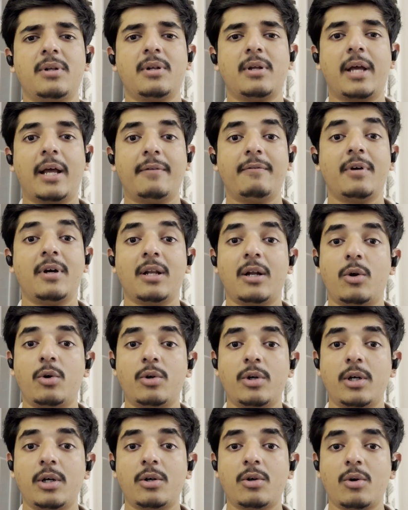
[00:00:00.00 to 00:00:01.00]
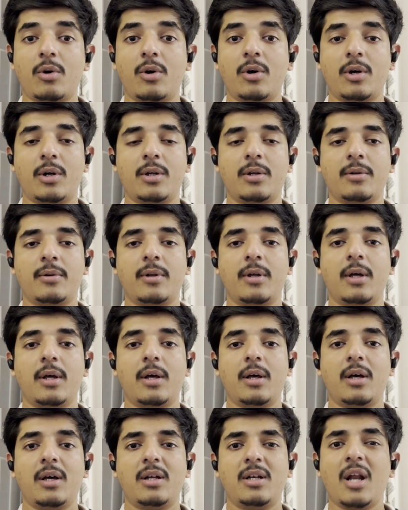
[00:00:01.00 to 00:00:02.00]
can we ground it on
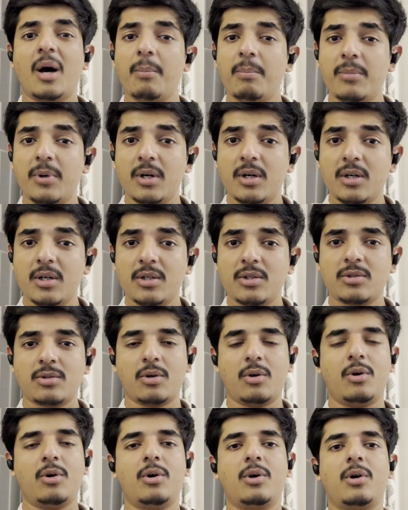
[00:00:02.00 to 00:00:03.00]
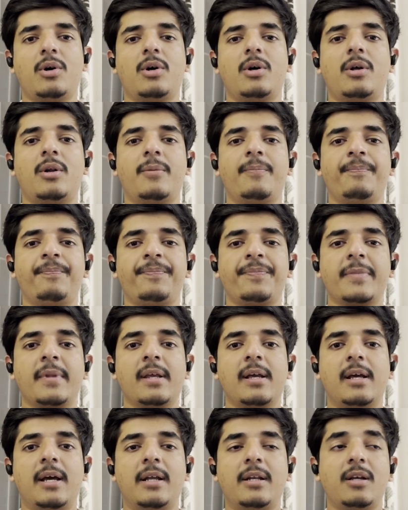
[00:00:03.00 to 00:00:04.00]
numbers or
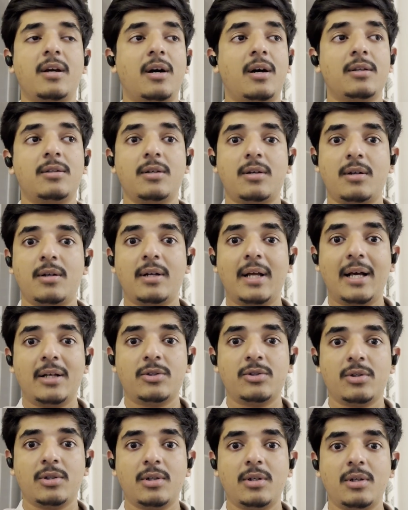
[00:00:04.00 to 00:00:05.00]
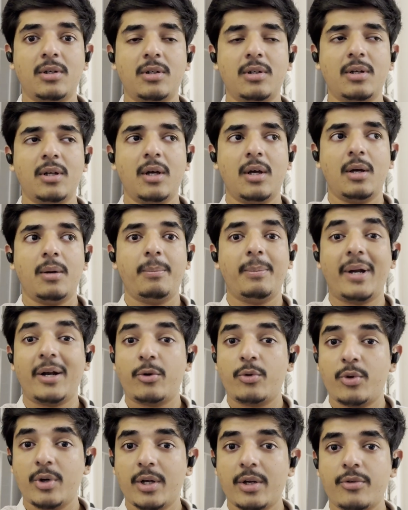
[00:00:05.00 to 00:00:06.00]
any other natural
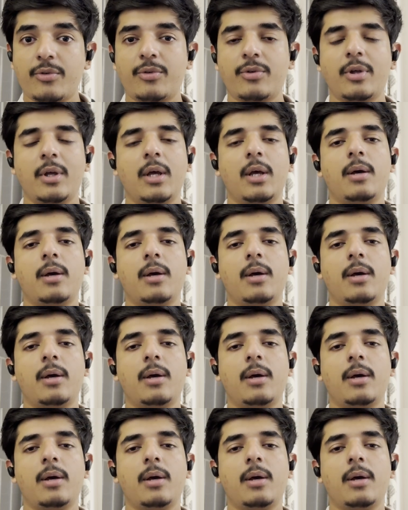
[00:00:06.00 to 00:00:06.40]
metrics?